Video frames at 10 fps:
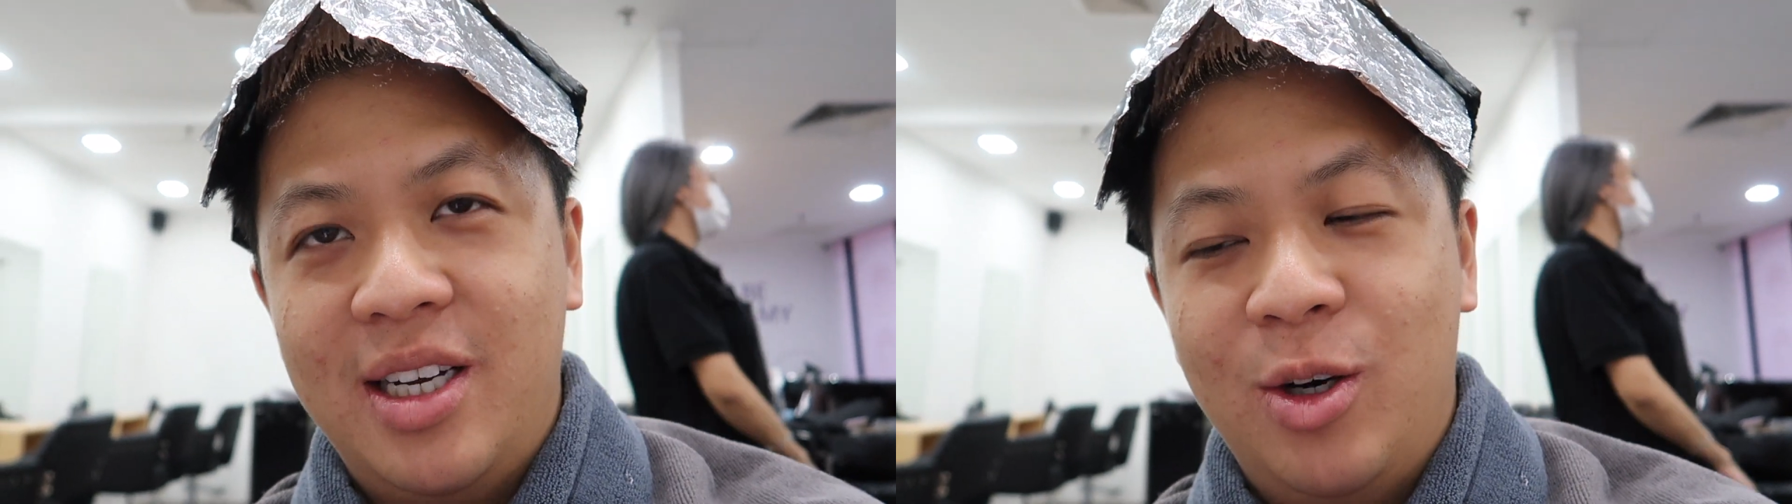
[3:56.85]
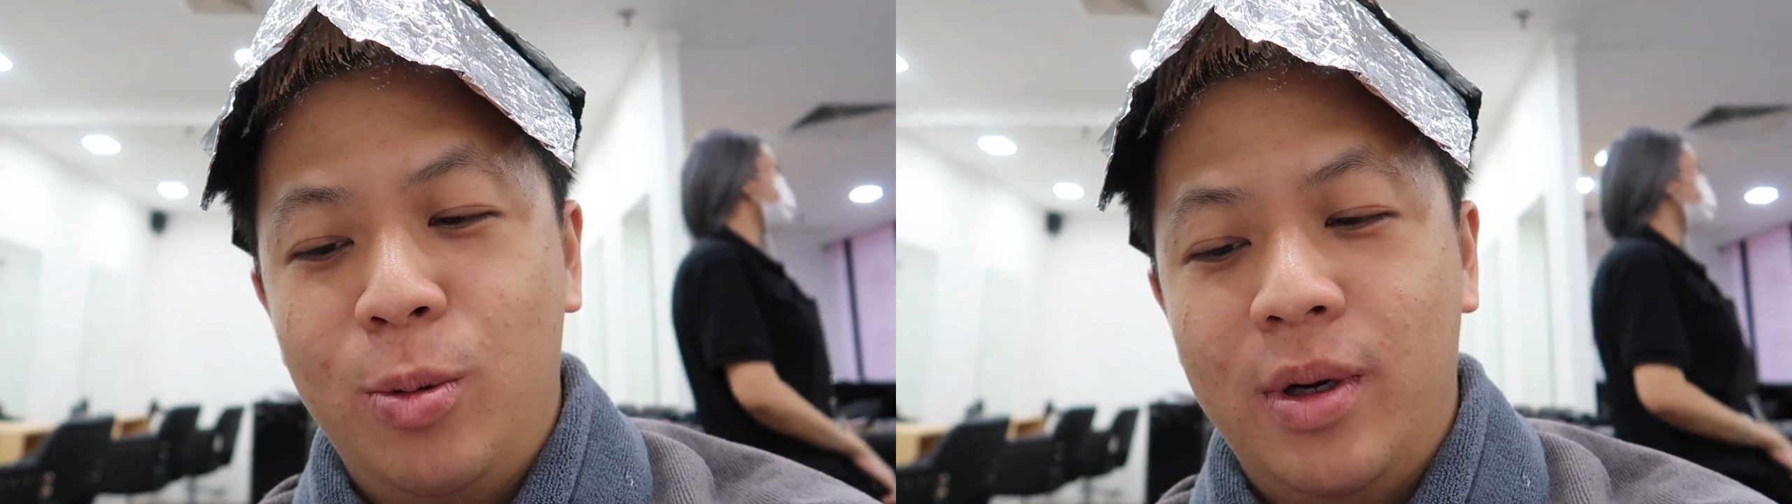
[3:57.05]

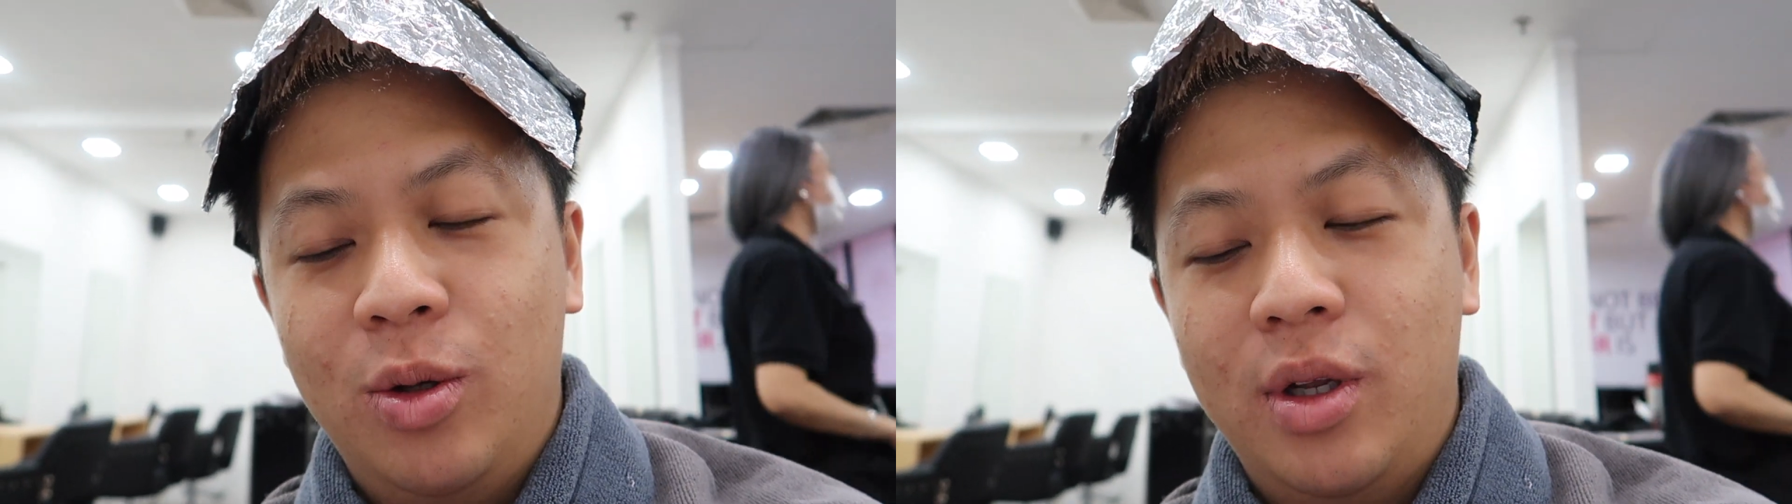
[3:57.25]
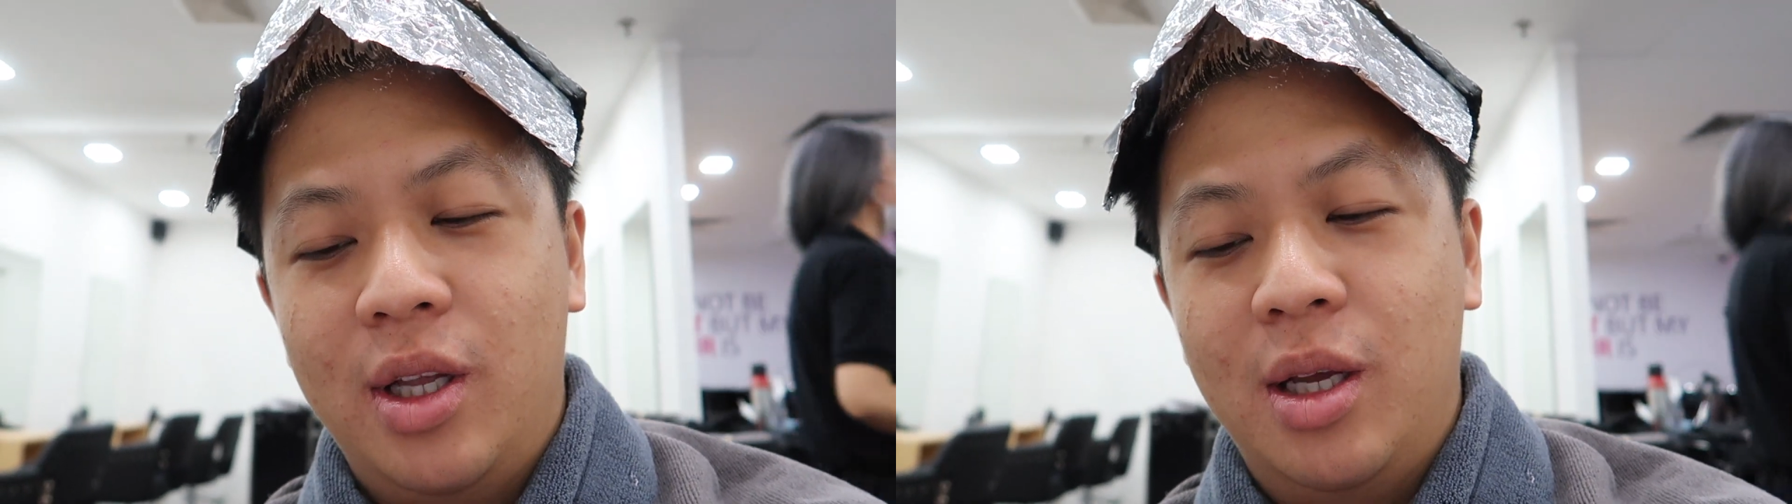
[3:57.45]
I hope I
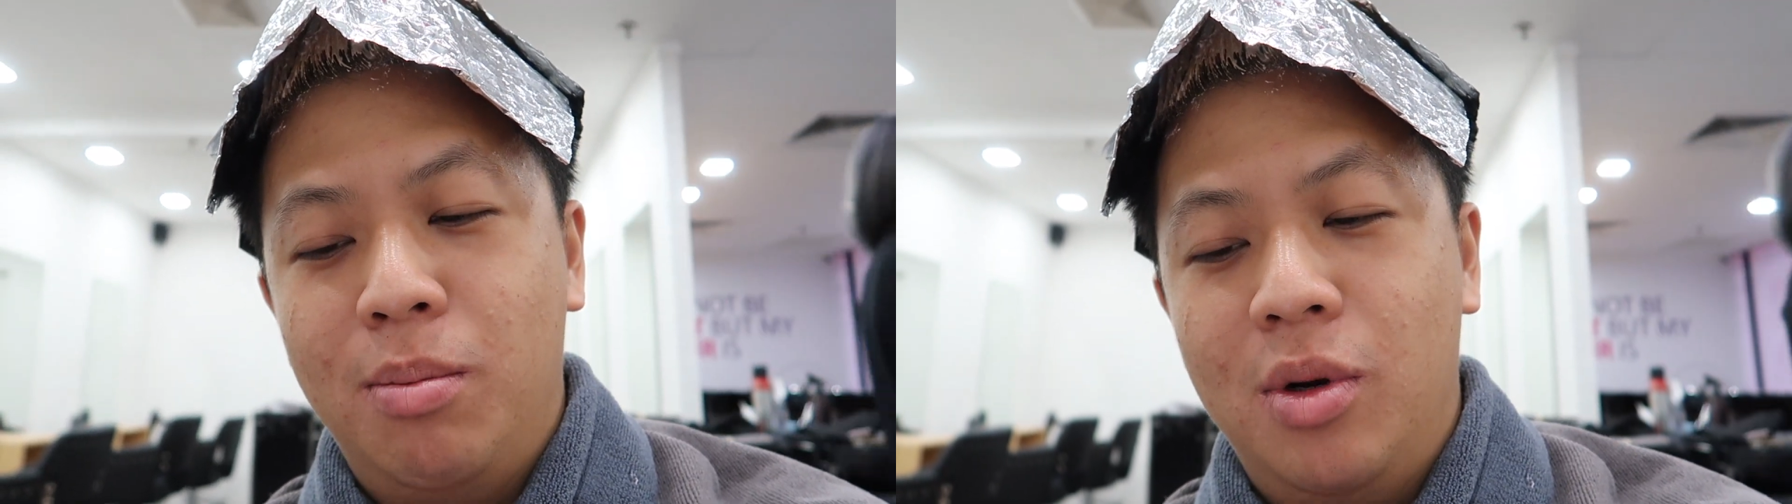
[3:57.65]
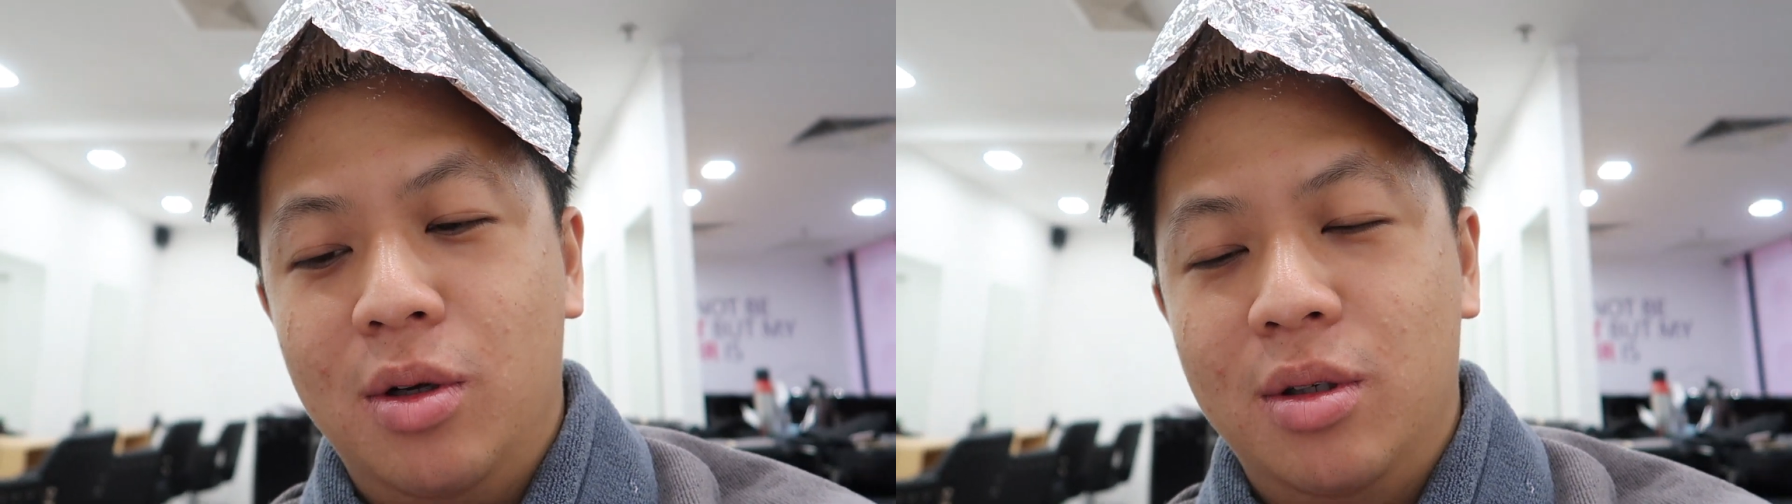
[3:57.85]
don't end up
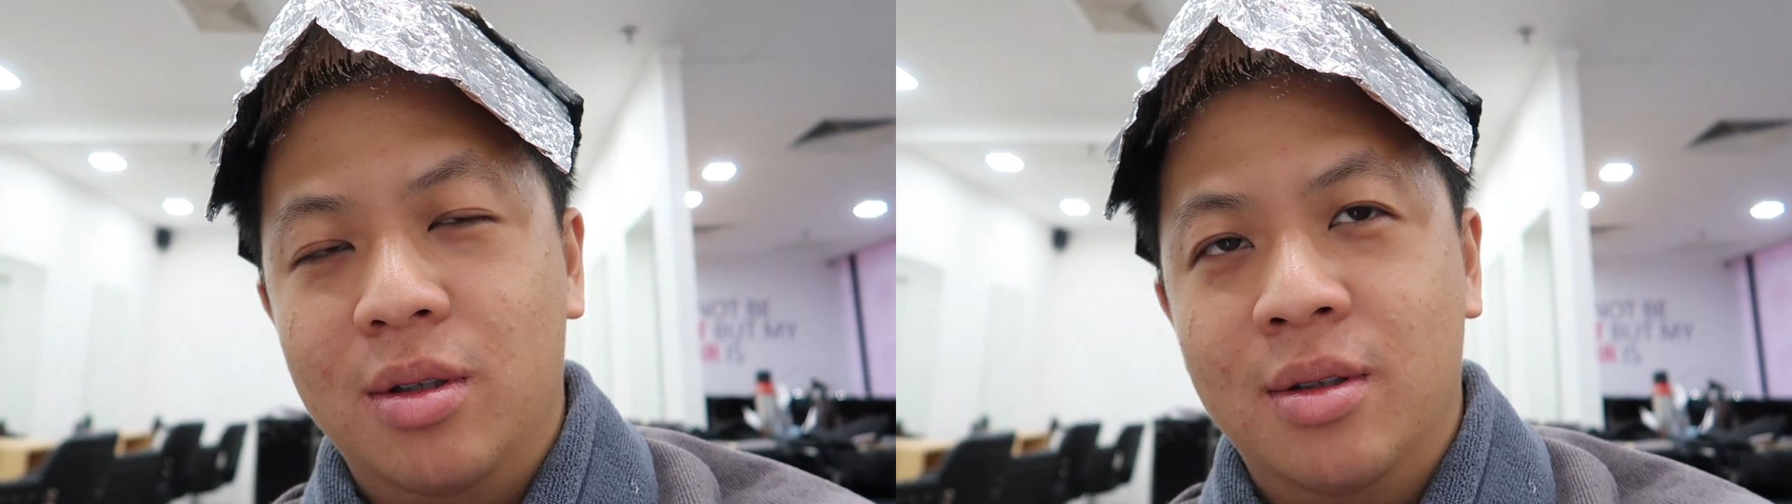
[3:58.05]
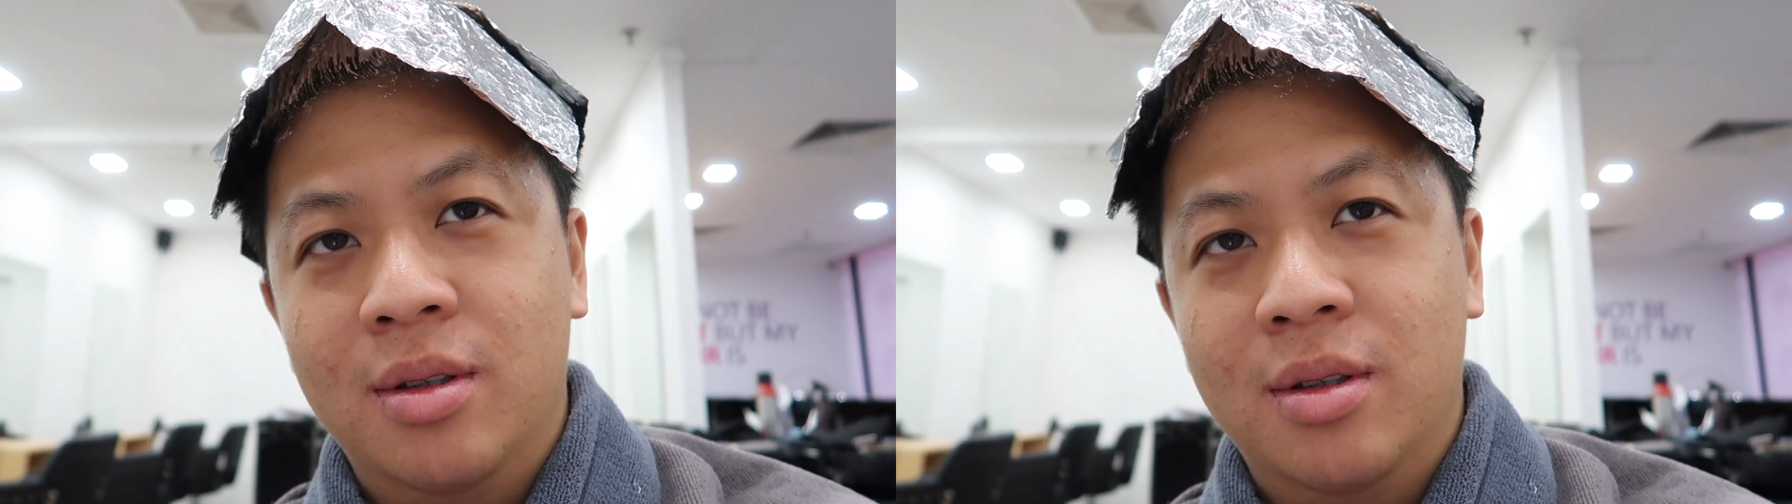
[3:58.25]
blonde.